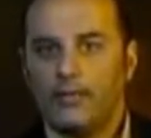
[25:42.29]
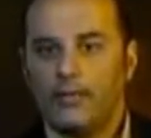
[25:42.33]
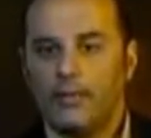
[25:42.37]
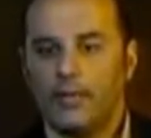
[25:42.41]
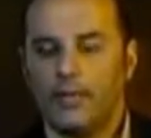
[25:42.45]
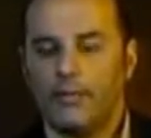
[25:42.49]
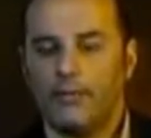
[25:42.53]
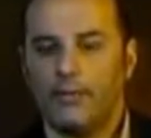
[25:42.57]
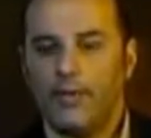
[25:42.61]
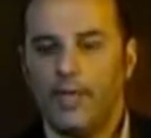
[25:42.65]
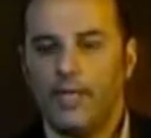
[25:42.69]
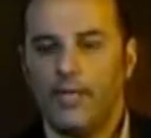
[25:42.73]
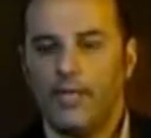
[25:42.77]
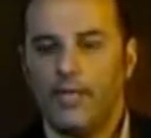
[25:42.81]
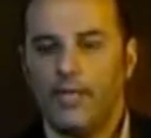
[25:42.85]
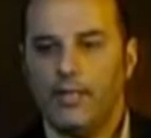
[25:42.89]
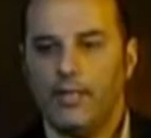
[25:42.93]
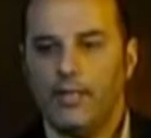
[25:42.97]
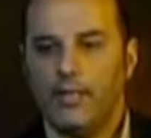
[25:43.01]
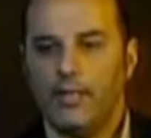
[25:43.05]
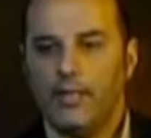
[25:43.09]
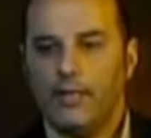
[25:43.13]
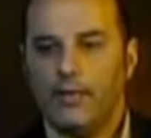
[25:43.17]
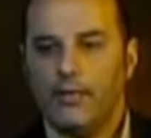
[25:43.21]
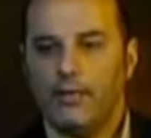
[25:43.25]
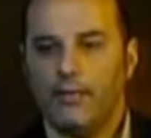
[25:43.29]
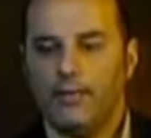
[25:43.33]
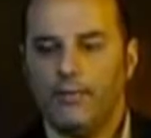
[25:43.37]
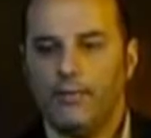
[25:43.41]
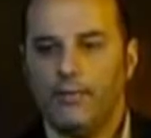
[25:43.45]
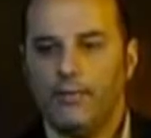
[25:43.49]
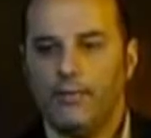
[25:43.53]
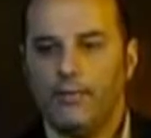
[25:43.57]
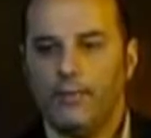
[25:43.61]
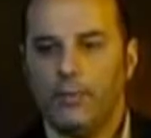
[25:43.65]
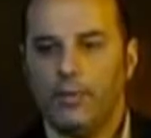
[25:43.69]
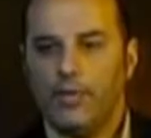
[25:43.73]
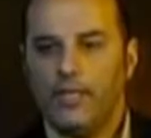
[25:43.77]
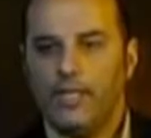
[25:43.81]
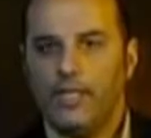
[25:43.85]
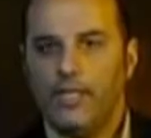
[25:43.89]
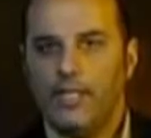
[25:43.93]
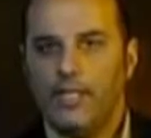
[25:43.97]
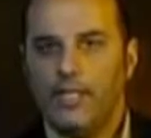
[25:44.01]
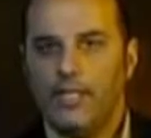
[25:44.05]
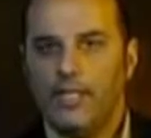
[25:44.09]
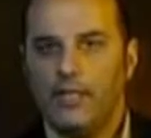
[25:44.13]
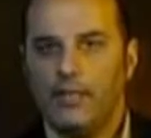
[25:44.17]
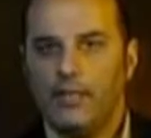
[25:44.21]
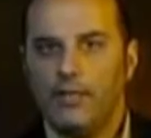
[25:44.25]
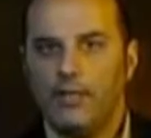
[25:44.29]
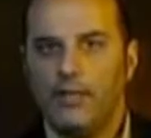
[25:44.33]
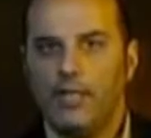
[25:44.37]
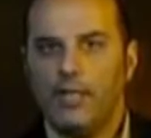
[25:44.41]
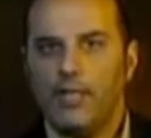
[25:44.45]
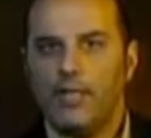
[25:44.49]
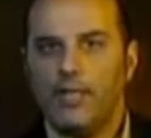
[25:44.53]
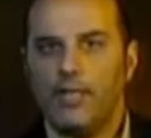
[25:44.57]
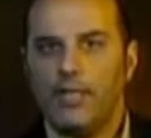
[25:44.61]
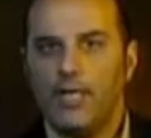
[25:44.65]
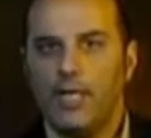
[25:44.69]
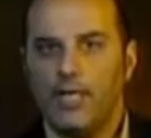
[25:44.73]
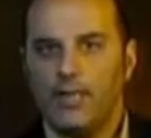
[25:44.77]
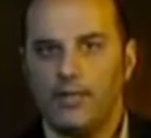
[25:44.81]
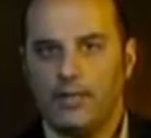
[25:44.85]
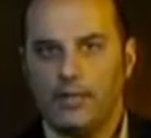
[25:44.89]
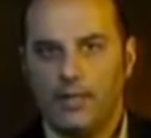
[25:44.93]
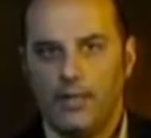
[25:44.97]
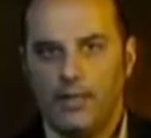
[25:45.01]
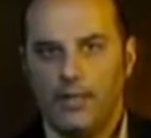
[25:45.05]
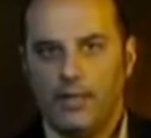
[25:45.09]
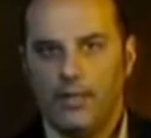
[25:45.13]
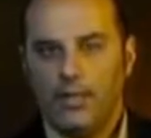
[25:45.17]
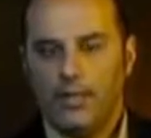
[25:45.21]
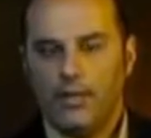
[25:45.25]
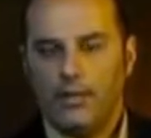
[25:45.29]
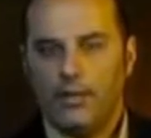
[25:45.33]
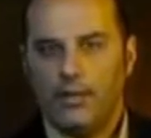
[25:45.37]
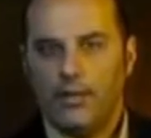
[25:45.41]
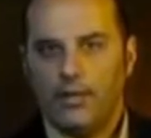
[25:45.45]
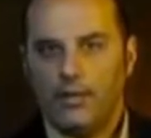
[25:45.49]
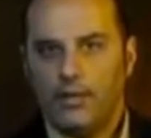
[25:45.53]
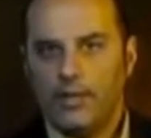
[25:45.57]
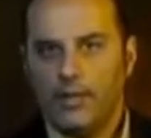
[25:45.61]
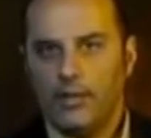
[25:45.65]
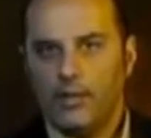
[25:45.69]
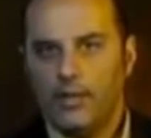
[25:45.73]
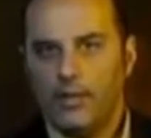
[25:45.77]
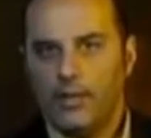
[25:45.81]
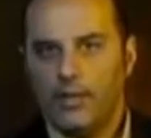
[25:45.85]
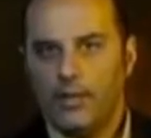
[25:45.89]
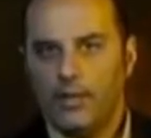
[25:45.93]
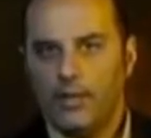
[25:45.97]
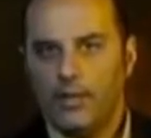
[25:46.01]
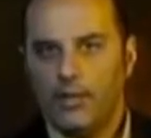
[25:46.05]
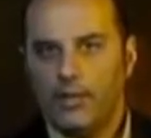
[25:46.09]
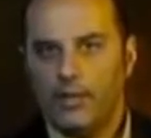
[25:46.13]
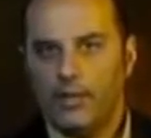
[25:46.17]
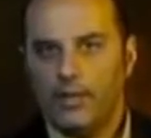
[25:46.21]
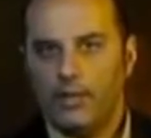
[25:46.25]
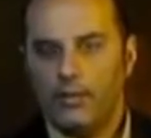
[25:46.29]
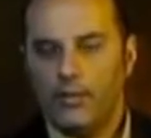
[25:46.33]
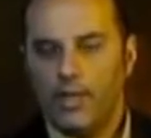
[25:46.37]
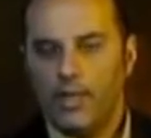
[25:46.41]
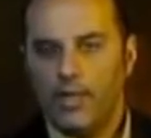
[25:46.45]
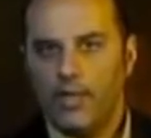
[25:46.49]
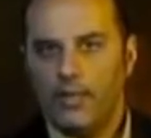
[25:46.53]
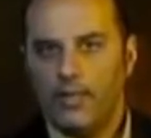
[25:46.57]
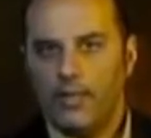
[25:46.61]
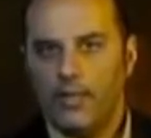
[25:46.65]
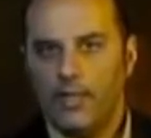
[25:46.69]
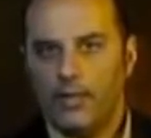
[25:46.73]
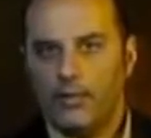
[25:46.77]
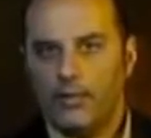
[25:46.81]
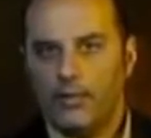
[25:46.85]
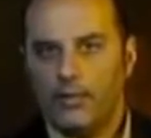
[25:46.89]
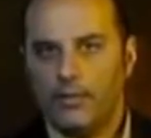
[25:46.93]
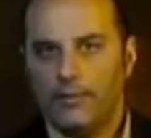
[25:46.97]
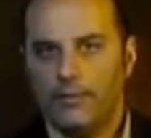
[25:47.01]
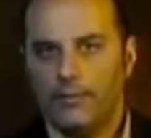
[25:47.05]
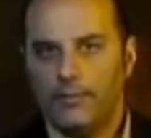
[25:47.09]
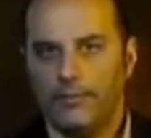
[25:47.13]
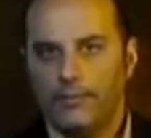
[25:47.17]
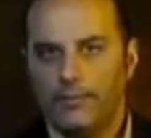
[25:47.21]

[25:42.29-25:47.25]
They're finding uh, 14 inch thick glass under the Syrian and Iraqi desert